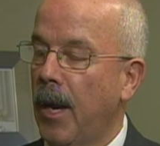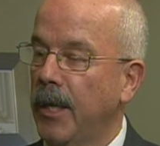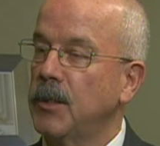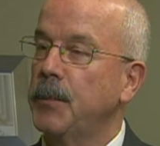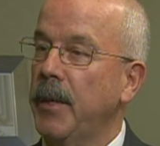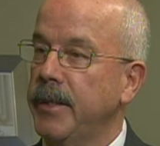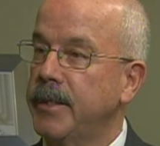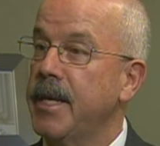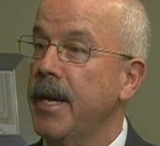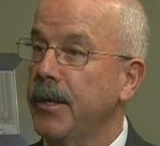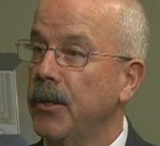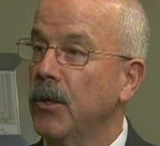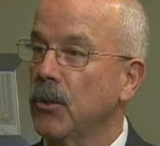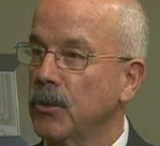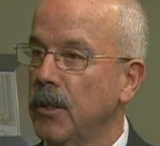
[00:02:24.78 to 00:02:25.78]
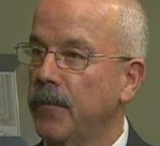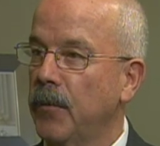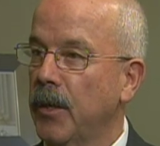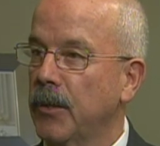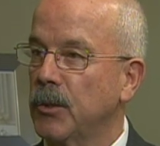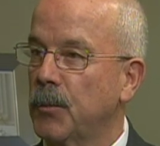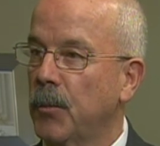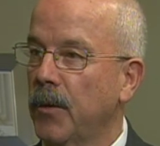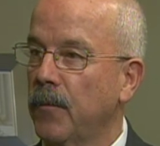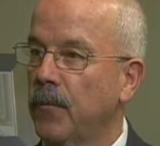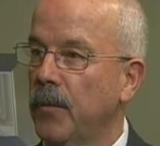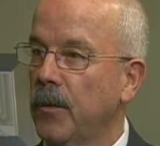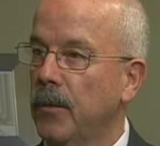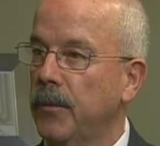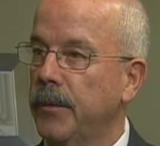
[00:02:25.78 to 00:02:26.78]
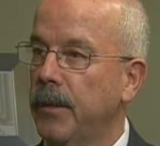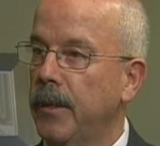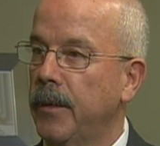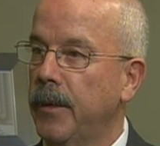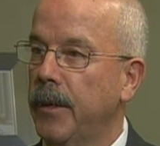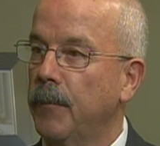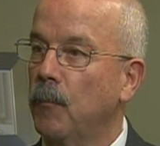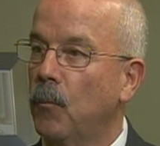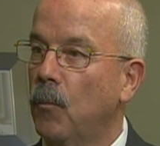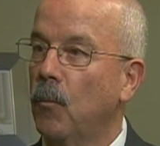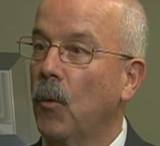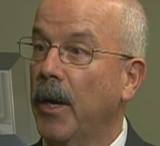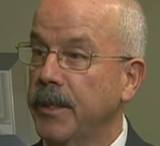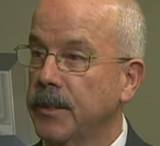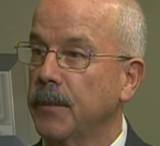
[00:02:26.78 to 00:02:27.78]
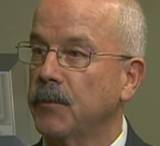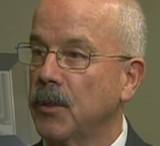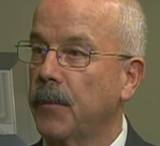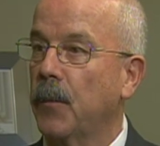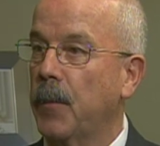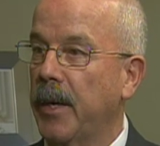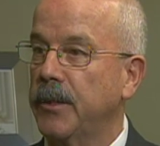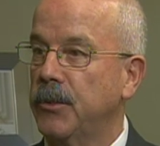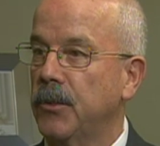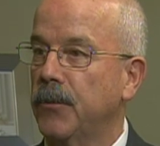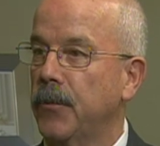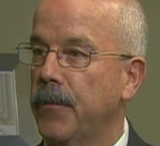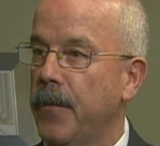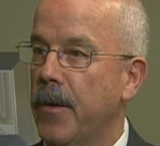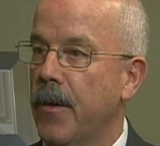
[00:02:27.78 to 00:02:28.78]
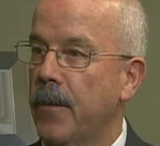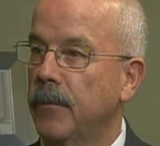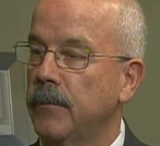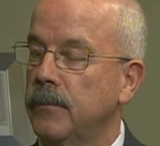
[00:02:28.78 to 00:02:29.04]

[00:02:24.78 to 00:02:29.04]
I spent 10 years living in Springfield and raising some of my children there.